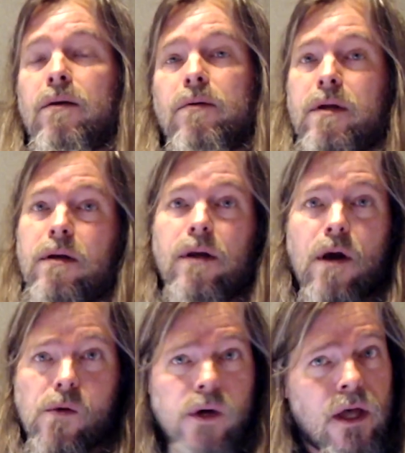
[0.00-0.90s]
or didn't
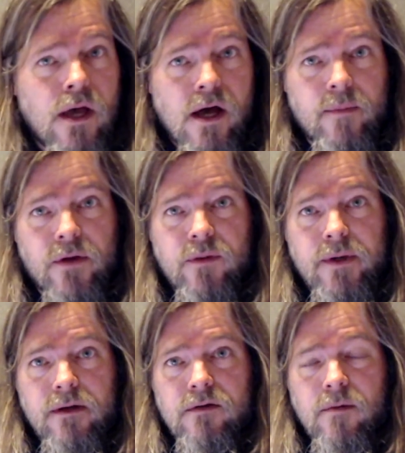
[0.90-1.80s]
know about the
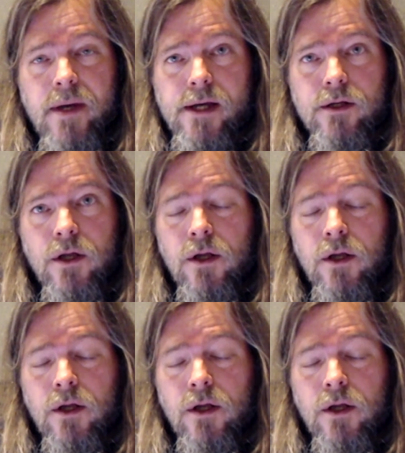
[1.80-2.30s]
BS command.